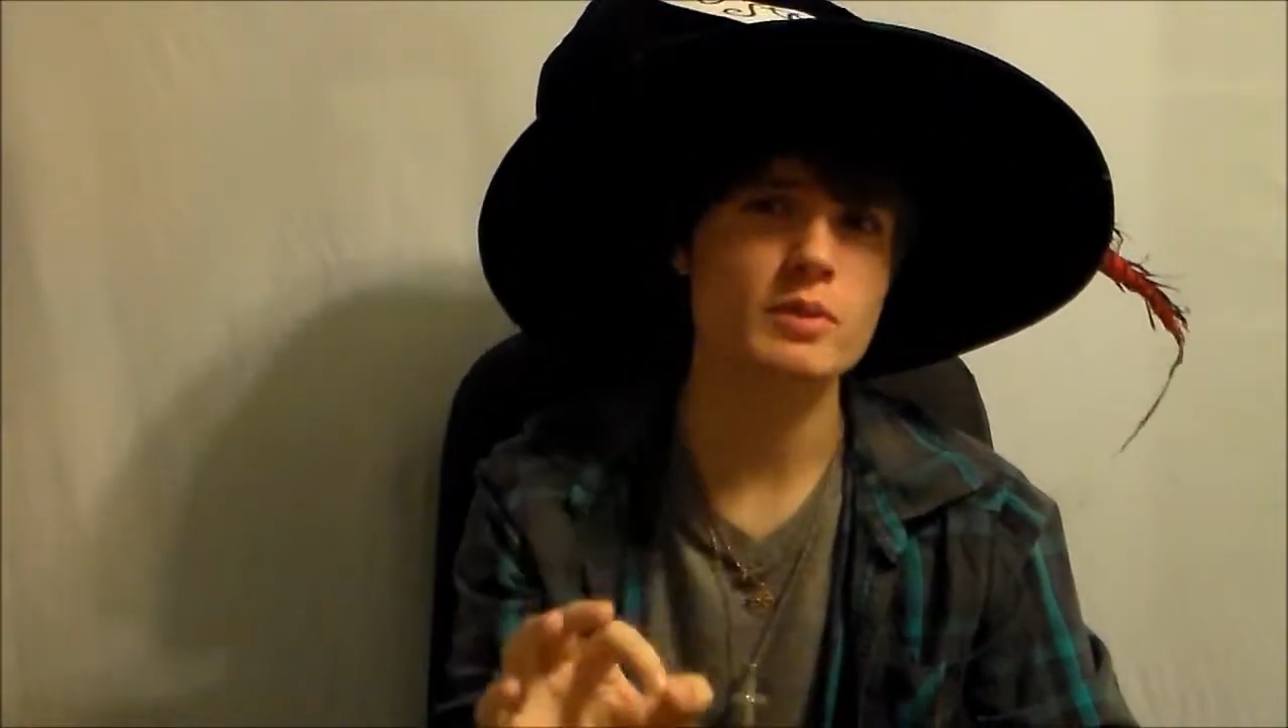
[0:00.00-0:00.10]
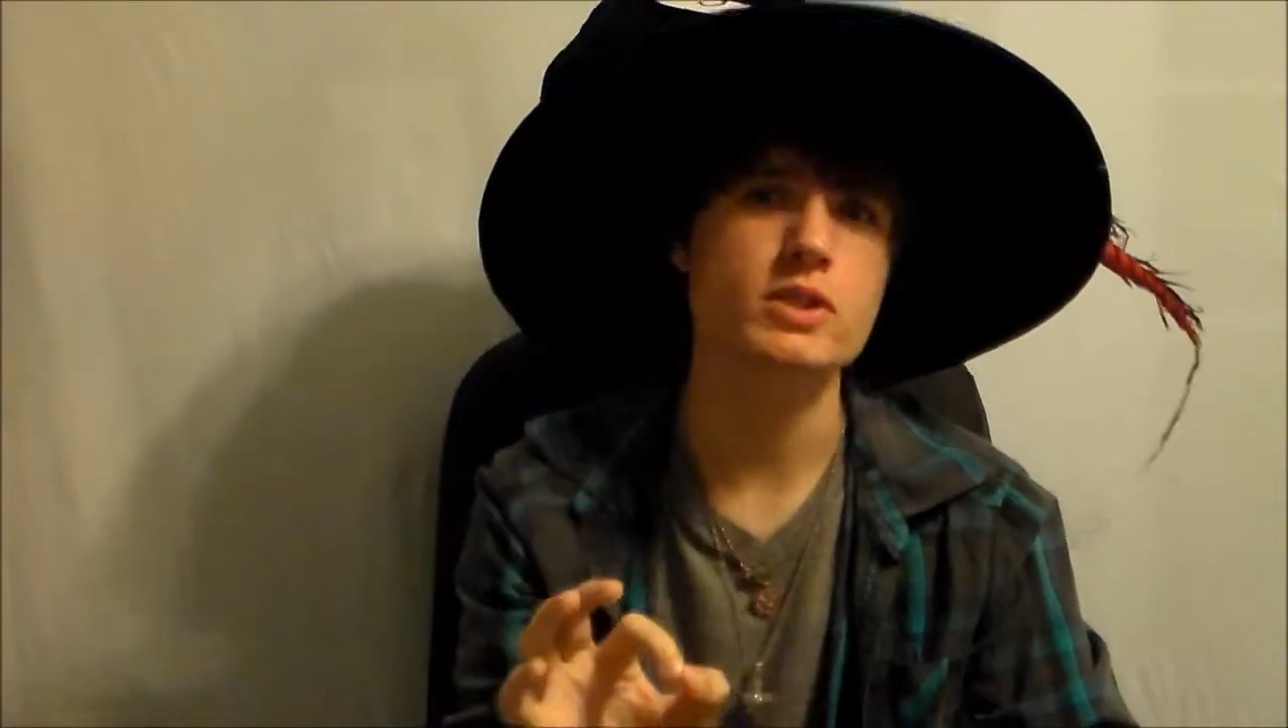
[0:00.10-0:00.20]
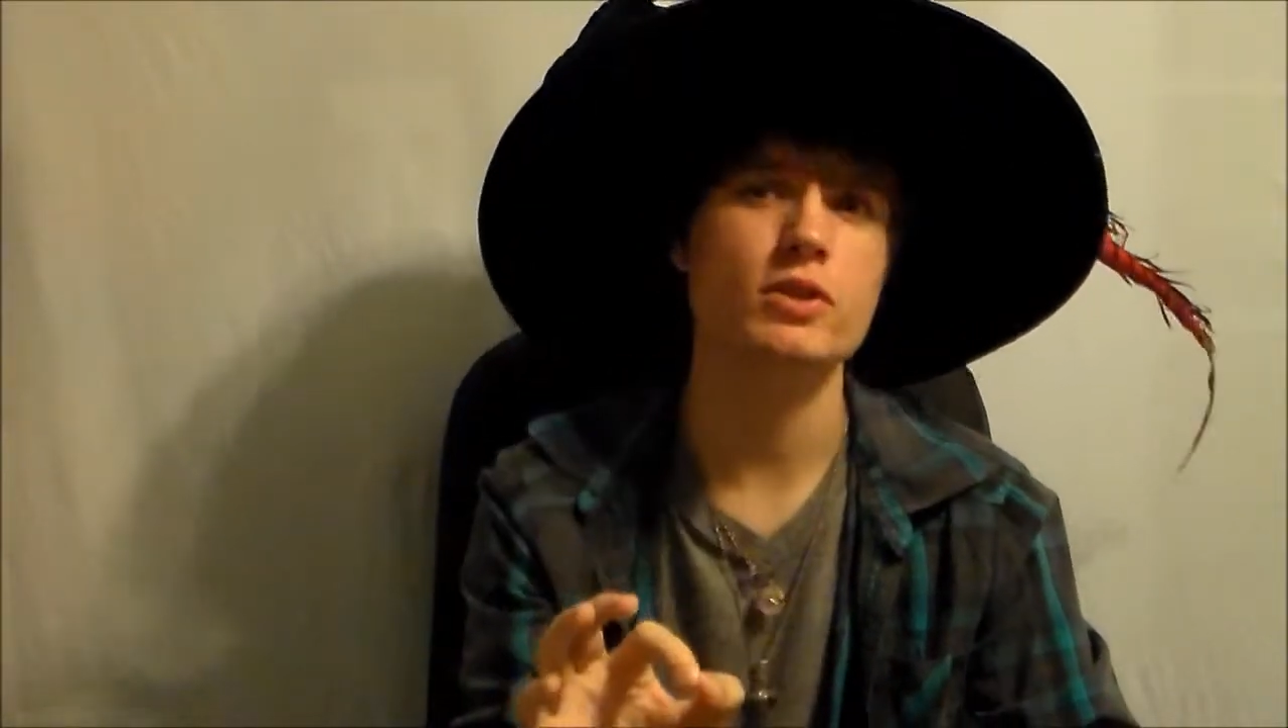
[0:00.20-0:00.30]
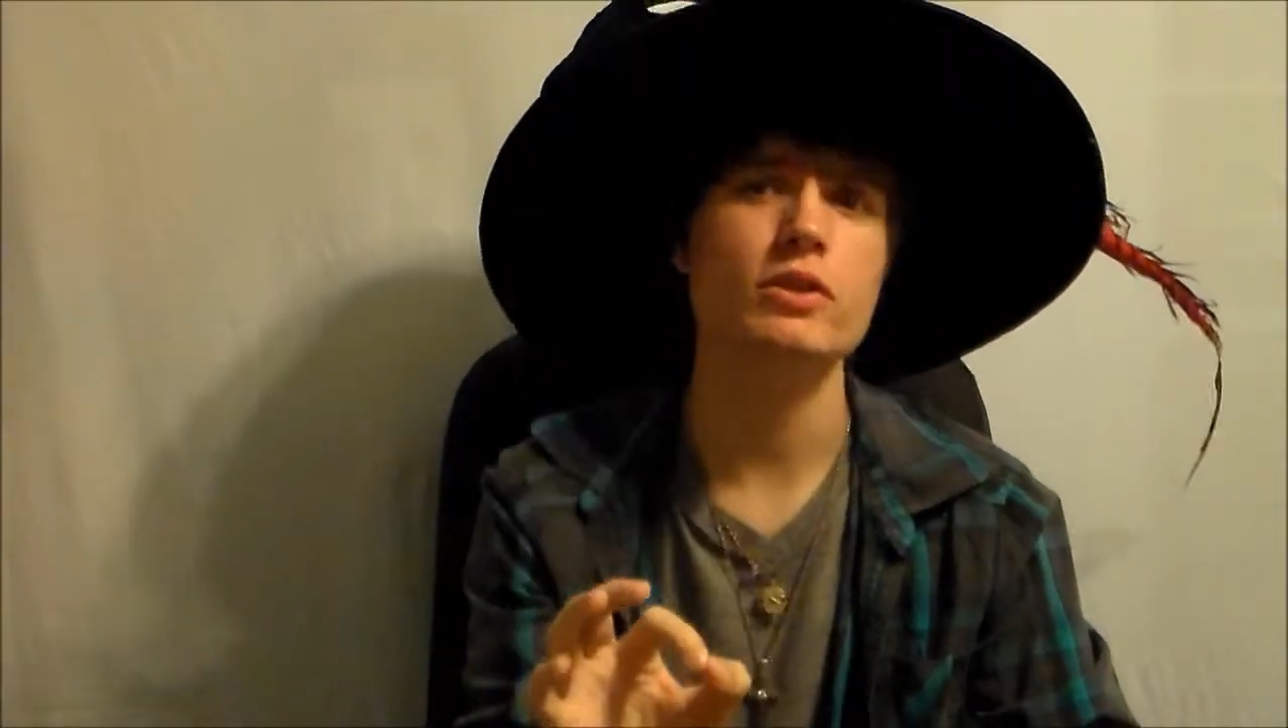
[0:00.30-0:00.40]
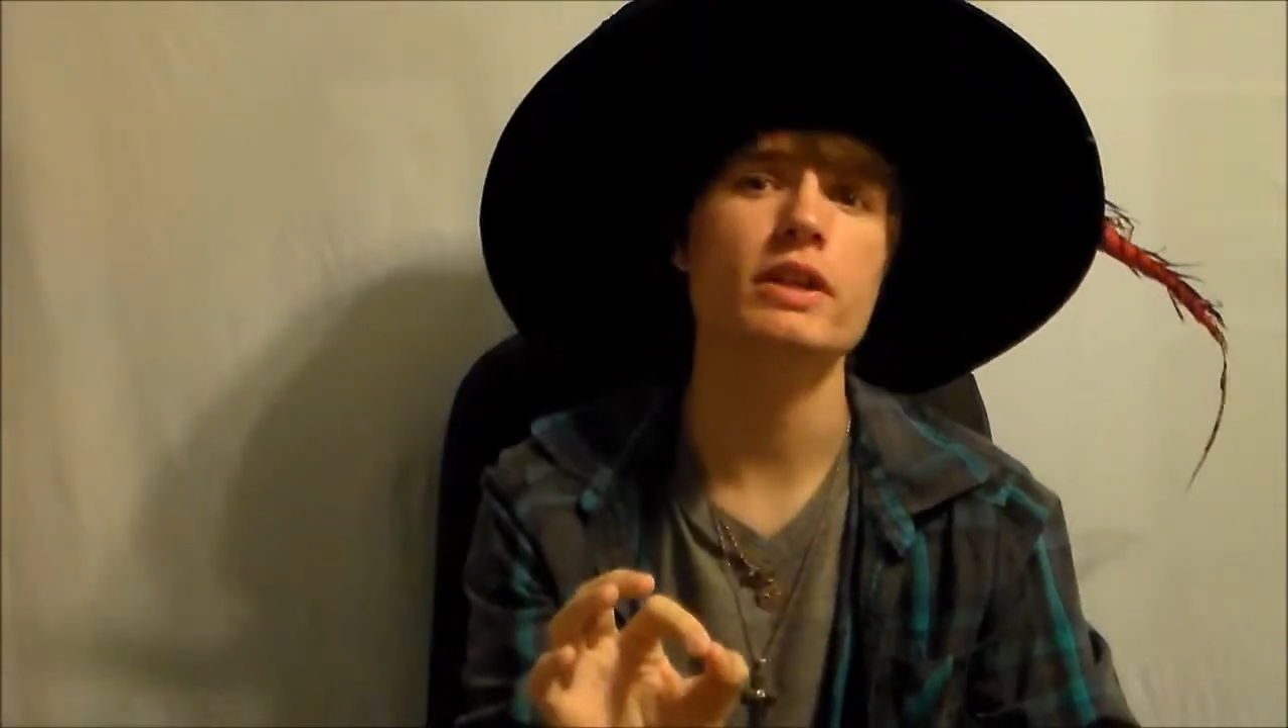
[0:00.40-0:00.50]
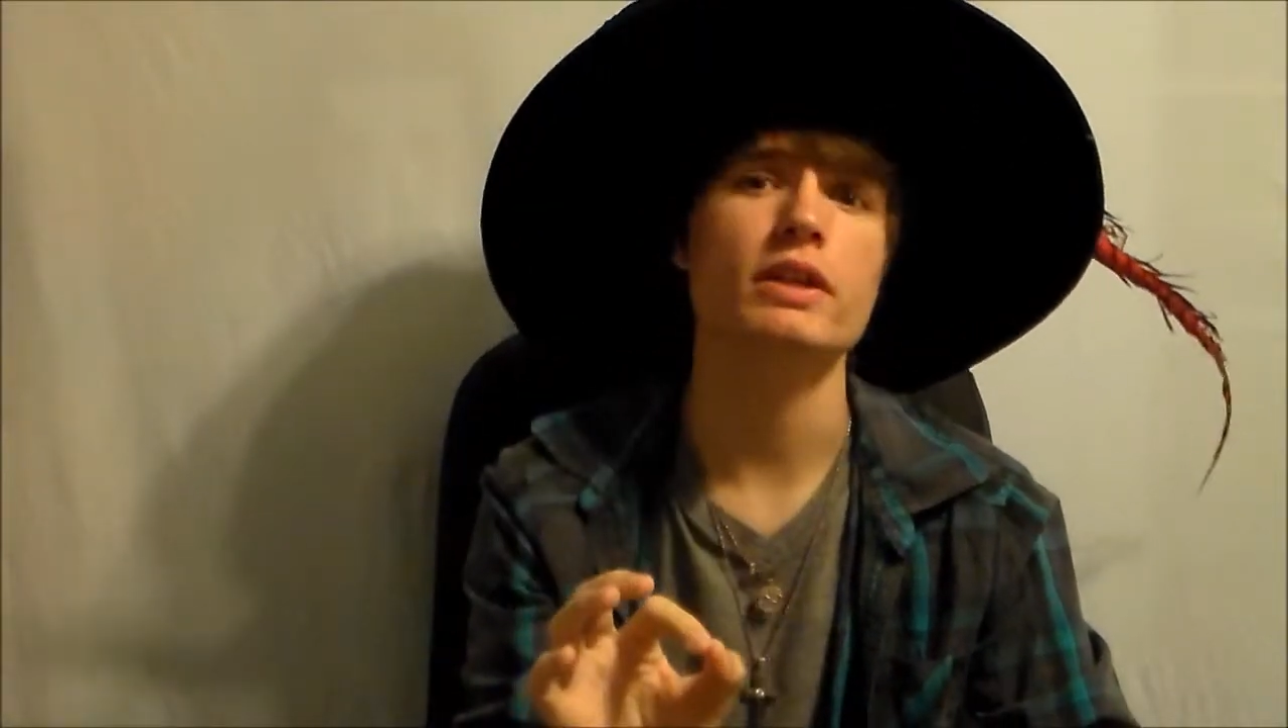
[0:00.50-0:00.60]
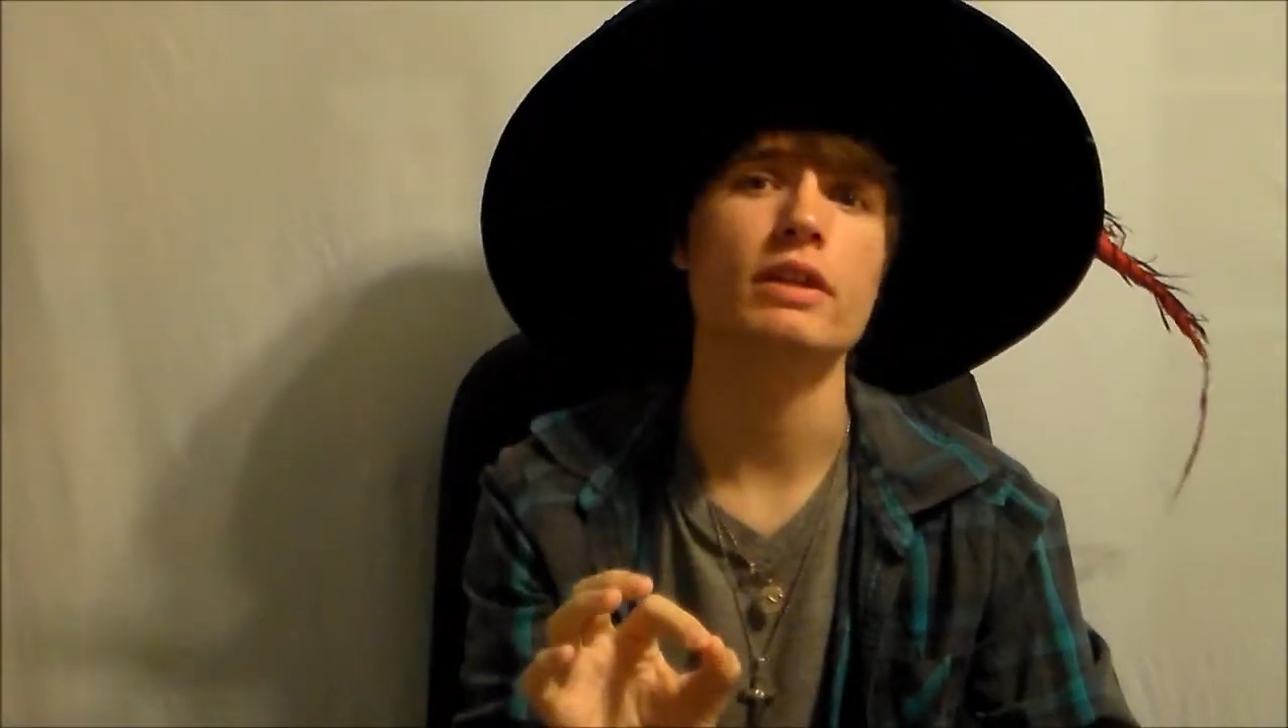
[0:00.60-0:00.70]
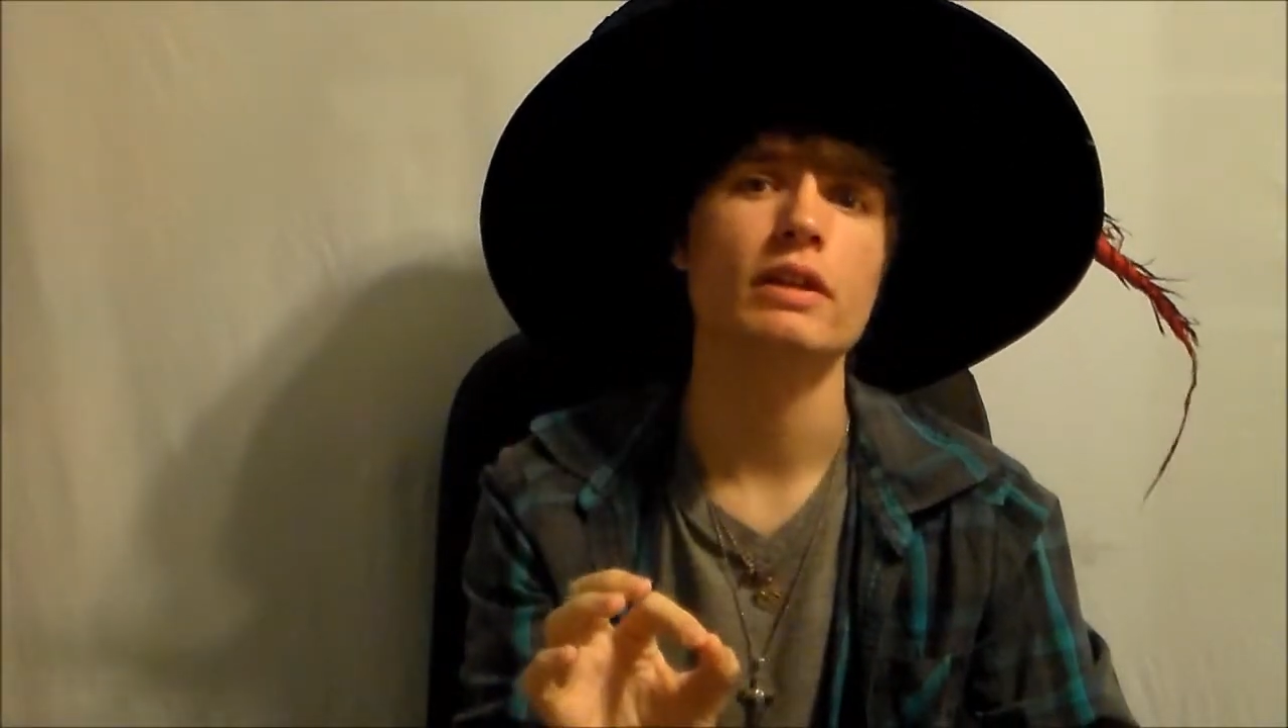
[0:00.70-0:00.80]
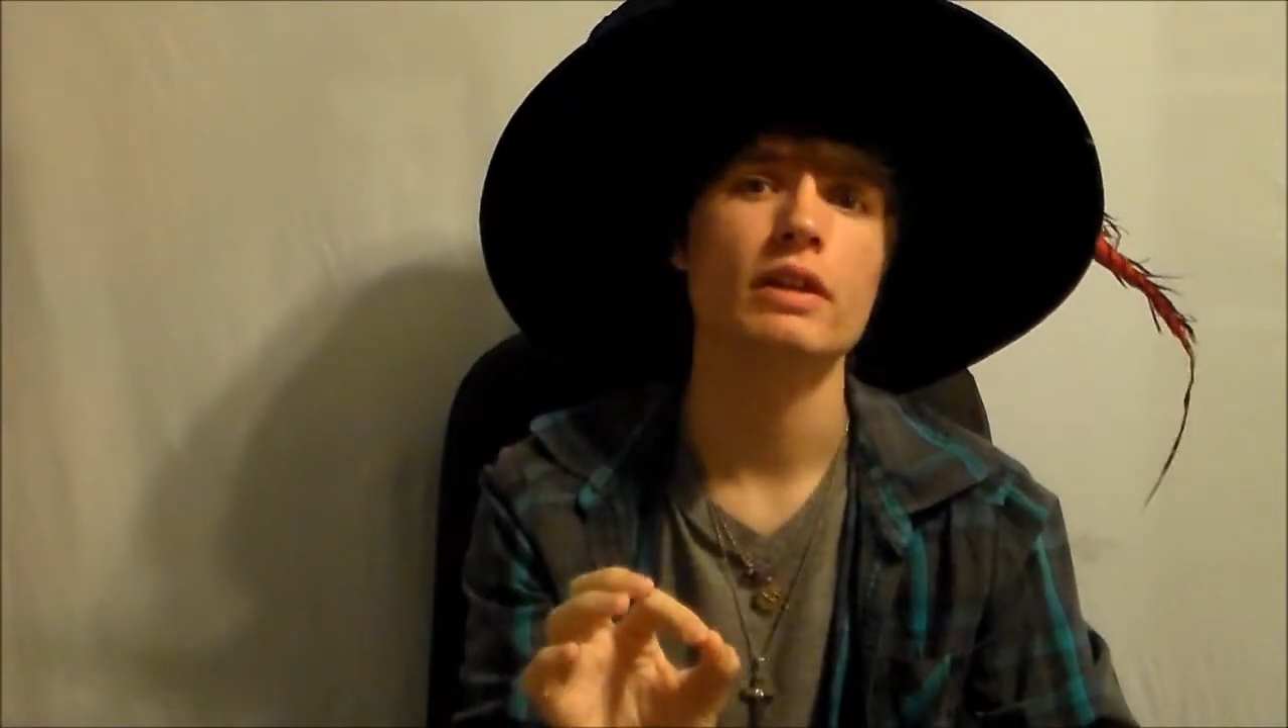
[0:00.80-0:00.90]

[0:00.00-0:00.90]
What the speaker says: a screen,